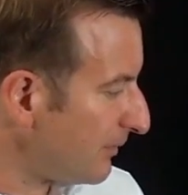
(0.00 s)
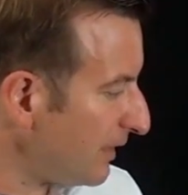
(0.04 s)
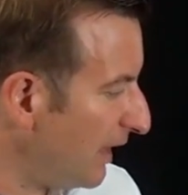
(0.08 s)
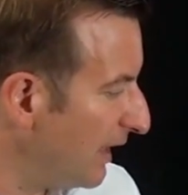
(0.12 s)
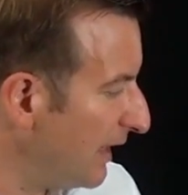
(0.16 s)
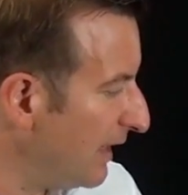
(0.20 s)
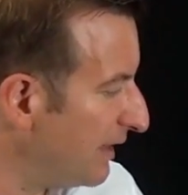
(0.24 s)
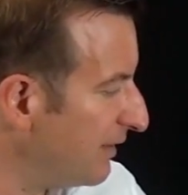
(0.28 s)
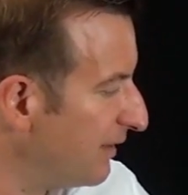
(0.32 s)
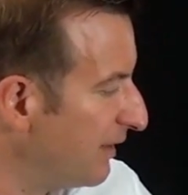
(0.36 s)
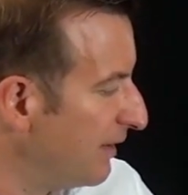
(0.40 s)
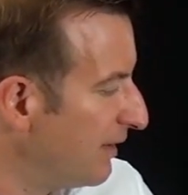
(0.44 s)

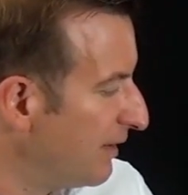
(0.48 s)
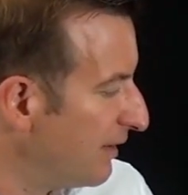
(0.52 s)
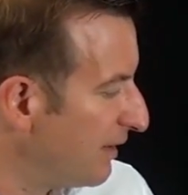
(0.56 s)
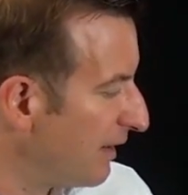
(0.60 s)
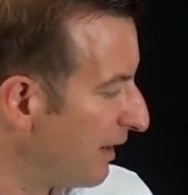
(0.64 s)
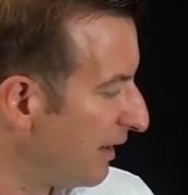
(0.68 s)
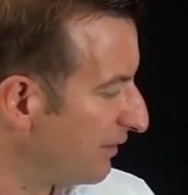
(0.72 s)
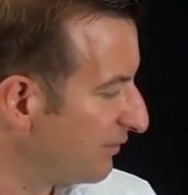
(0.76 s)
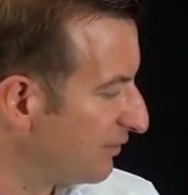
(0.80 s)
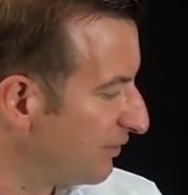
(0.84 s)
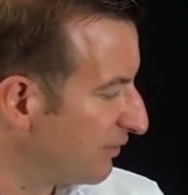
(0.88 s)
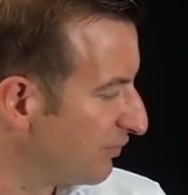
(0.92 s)
and
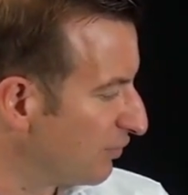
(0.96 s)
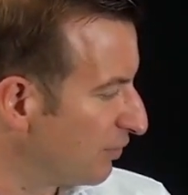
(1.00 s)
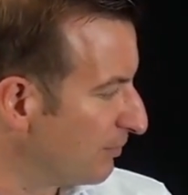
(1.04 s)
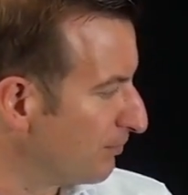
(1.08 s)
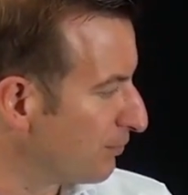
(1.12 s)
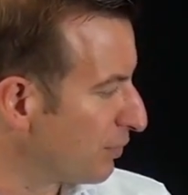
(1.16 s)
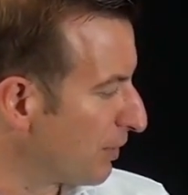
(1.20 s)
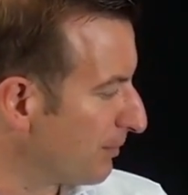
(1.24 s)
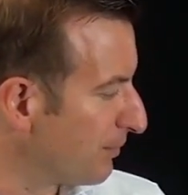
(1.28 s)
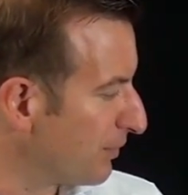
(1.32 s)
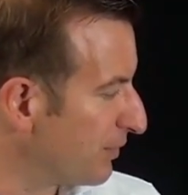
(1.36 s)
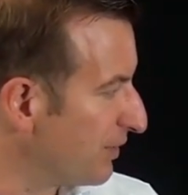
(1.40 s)
has certain
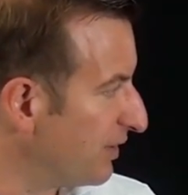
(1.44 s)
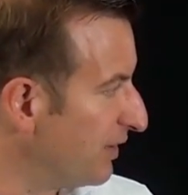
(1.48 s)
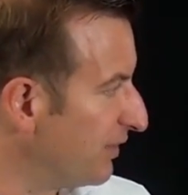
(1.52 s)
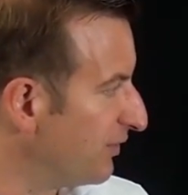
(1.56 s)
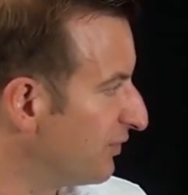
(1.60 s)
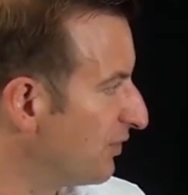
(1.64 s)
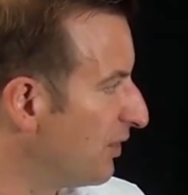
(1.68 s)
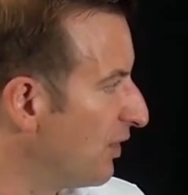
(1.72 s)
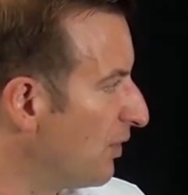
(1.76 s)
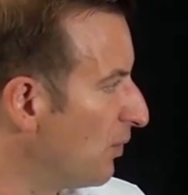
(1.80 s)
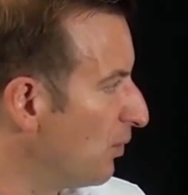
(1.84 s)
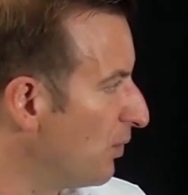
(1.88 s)

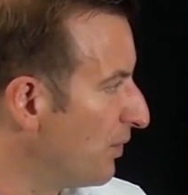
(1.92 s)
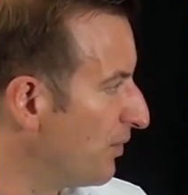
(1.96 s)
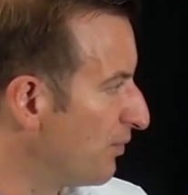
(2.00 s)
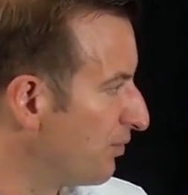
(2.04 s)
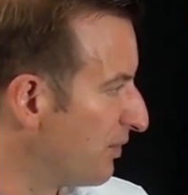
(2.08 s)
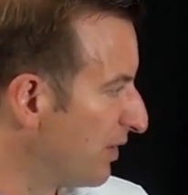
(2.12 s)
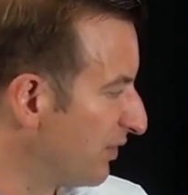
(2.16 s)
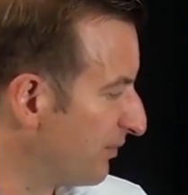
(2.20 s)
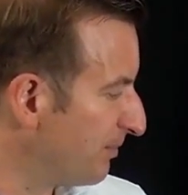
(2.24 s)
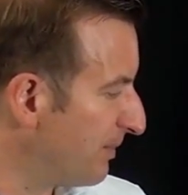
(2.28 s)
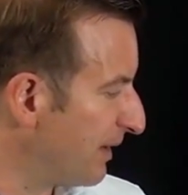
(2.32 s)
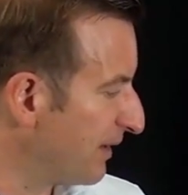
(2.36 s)
properties with
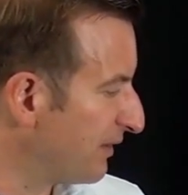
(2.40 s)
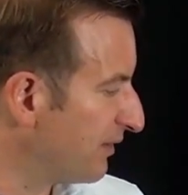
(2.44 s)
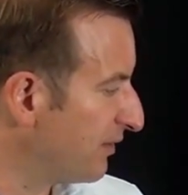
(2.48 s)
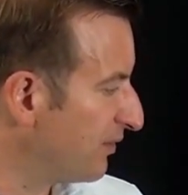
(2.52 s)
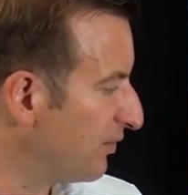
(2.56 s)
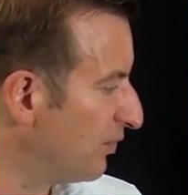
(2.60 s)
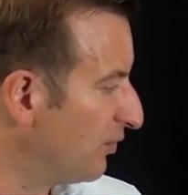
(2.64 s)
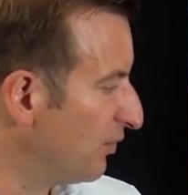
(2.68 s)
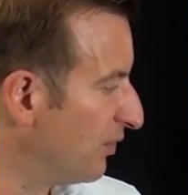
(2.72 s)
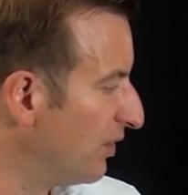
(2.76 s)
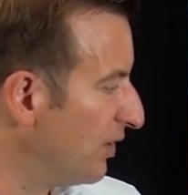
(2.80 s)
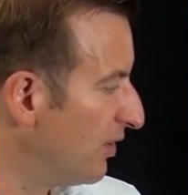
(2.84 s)
respect
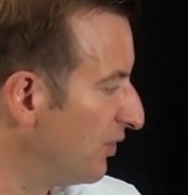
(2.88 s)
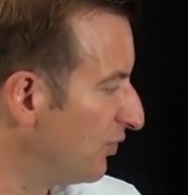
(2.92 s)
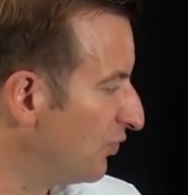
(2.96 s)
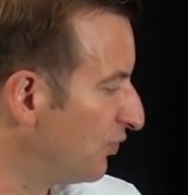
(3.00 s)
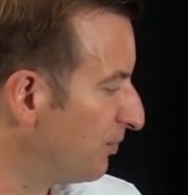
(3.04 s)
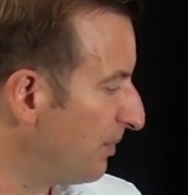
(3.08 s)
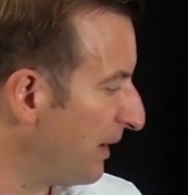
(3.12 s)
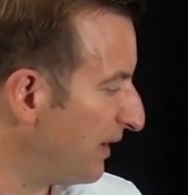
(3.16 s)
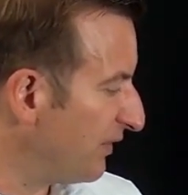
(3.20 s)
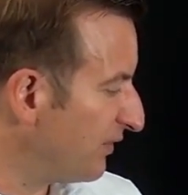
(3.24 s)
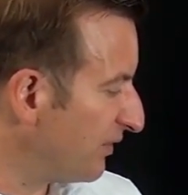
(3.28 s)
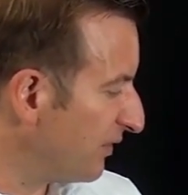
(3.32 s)
to
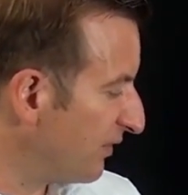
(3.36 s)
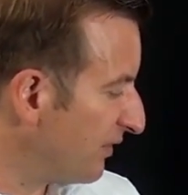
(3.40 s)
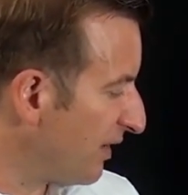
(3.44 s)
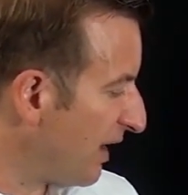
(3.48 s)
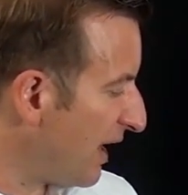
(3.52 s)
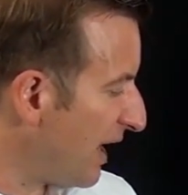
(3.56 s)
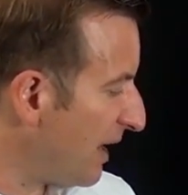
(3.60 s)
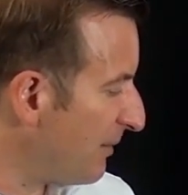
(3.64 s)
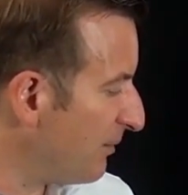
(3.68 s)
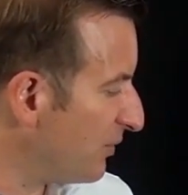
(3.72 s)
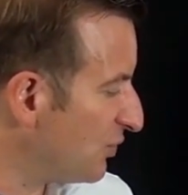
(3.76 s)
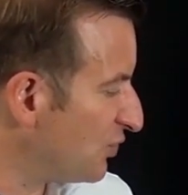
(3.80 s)
space and
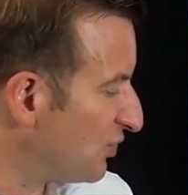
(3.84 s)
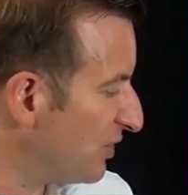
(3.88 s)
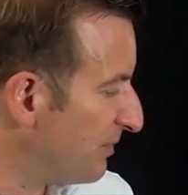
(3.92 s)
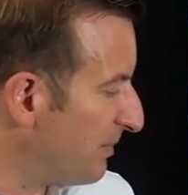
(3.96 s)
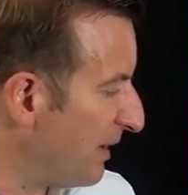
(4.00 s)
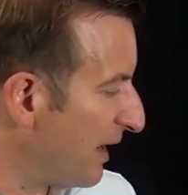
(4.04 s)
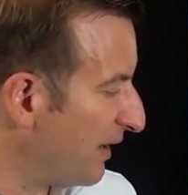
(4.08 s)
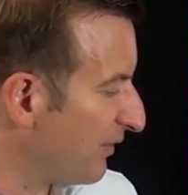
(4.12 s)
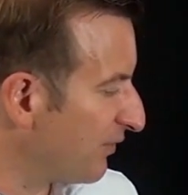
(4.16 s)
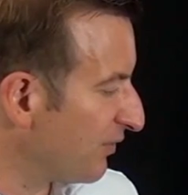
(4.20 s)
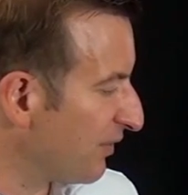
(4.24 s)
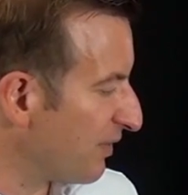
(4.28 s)
time, which
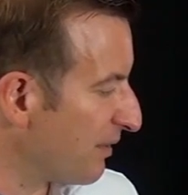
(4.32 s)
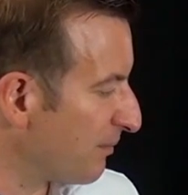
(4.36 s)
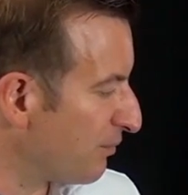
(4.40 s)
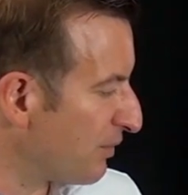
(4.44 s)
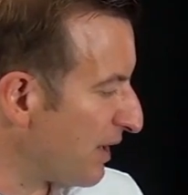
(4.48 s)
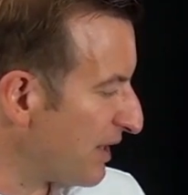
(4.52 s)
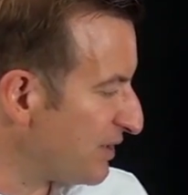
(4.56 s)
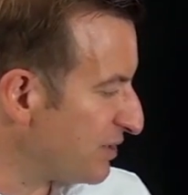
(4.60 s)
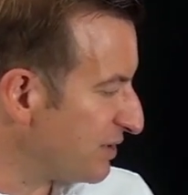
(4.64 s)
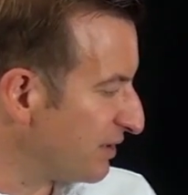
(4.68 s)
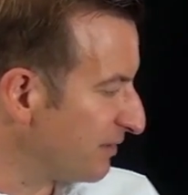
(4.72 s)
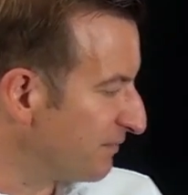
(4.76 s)
depends on the
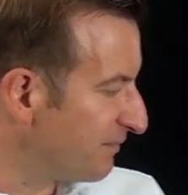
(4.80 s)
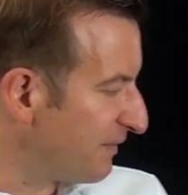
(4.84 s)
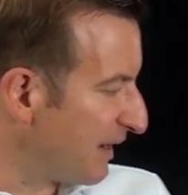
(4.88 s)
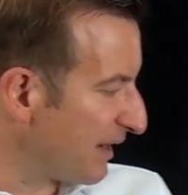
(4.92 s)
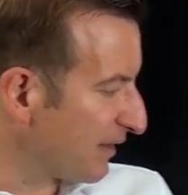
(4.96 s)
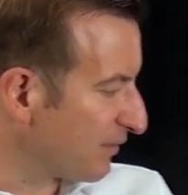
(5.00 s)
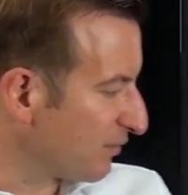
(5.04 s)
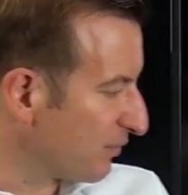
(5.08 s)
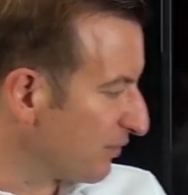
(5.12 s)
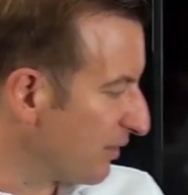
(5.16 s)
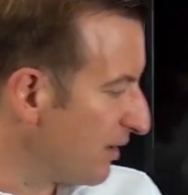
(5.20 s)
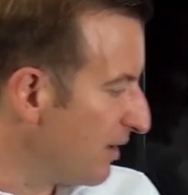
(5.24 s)
branching
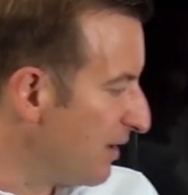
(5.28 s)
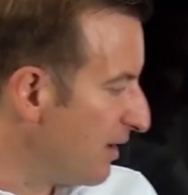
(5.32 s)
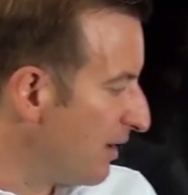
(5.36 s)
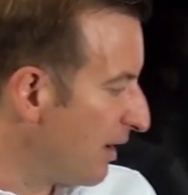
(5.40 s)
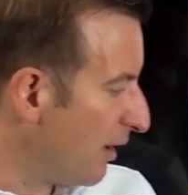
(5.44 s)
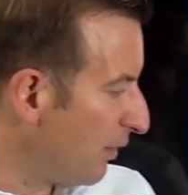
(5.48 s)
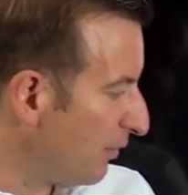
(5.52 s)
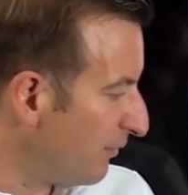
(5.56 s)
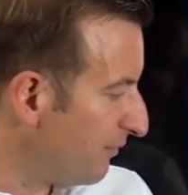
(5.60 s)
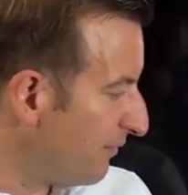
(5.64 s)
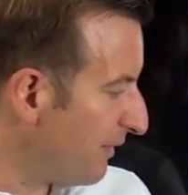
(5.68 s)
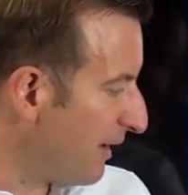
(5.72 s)
factor,
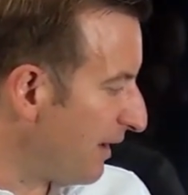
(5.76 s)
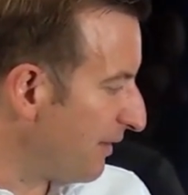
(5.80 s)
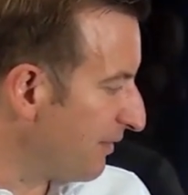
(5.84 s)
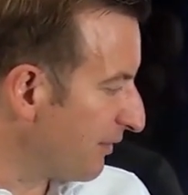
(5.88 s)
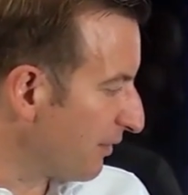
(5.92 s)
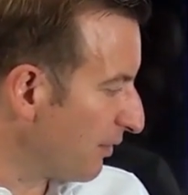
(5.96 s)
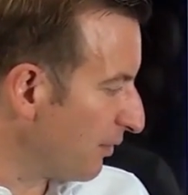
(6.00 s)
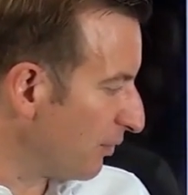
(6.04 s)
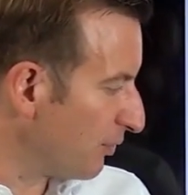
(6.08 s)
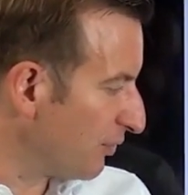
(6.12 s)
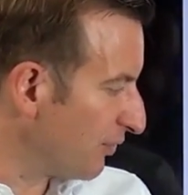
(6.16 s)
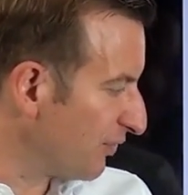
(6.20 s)
how far the
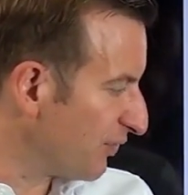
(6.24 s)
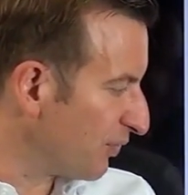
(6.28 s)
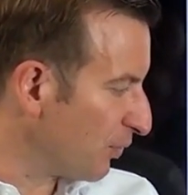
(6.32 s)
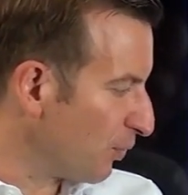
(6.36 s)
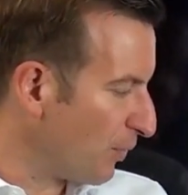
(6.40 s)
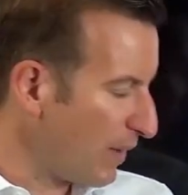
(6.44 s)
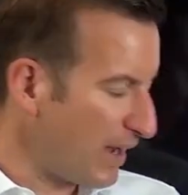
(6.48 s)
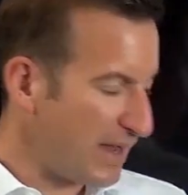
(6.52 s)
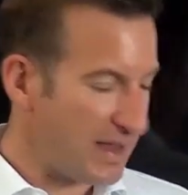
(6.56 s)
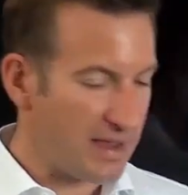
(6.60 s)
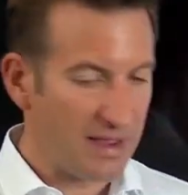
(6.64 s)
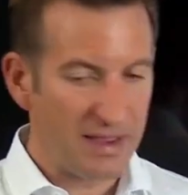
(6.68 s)
goal is
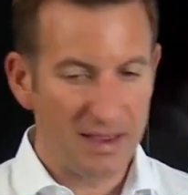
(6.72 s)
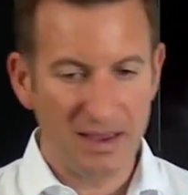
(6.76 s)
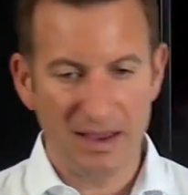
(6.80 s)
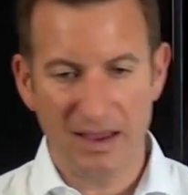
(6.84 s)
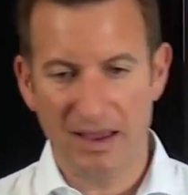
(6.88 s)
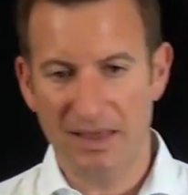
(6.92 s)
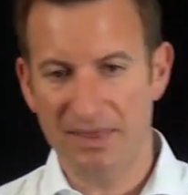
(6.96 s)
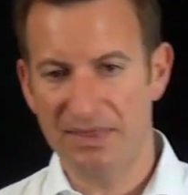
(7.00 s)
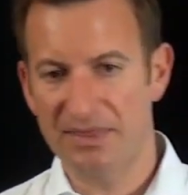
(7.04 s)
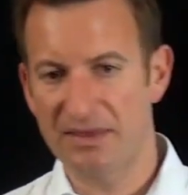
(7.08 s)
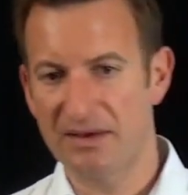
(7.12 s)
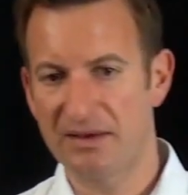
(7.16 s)
away,
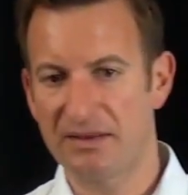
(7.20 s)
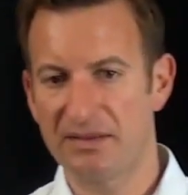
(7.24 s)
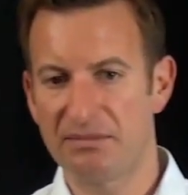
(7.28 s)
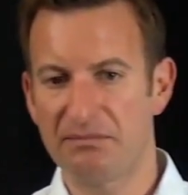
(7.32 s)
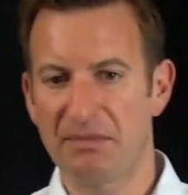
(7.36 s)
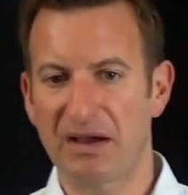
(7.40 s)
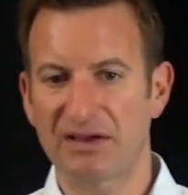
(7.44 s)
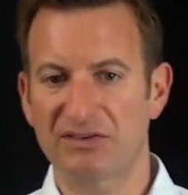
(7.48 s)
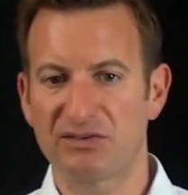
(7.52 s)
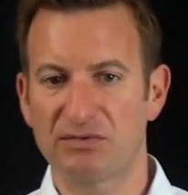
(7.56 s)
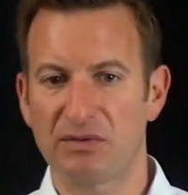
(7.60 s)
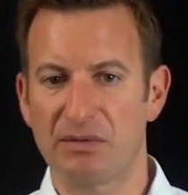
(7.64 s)
and the
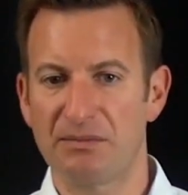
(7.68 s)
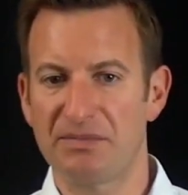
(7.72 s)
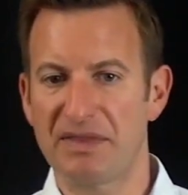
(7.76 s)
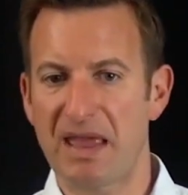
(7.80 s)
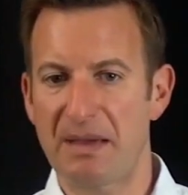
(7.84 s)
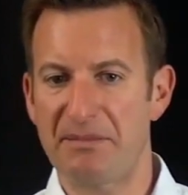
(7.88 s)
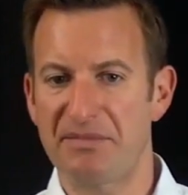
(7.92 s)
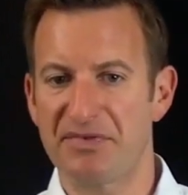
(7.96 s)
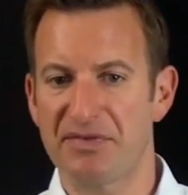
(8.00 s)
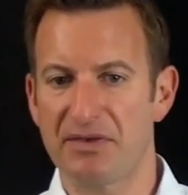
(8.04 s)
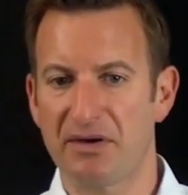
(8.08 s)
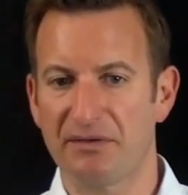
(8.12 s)
maximum
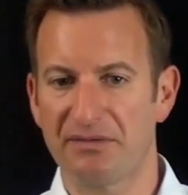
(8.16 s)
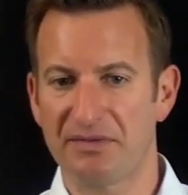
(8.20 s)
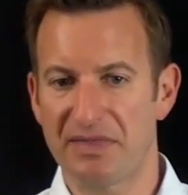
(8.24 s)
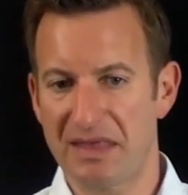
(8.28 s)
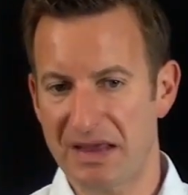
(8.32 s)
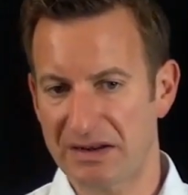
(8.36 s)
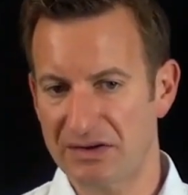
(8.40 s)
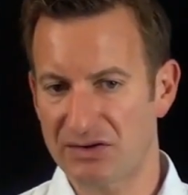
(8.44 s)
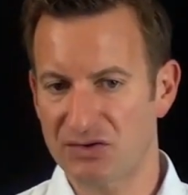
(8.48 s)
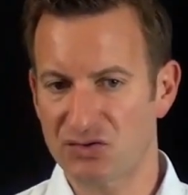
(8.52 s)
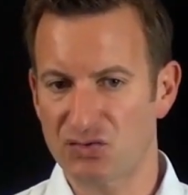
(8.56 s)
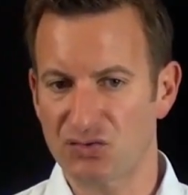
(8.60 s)
depth of
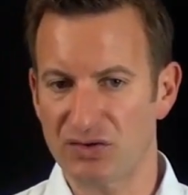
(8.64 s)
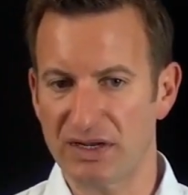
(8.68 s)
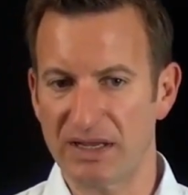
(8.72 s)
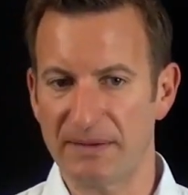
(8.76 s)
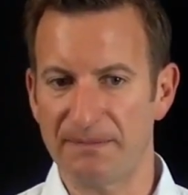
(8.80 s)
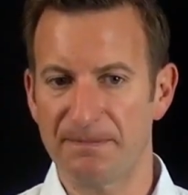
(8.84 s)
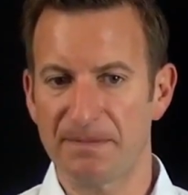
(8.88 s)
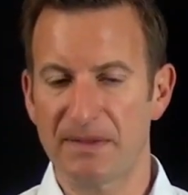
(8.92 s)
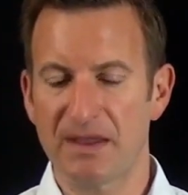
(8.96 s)
that tree.